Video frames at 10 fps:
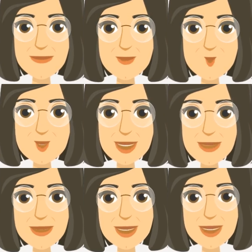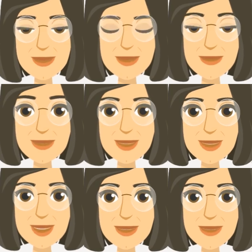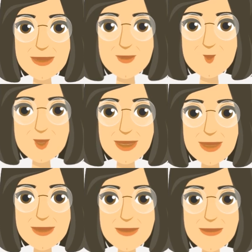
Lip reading: Why is the SFC license important?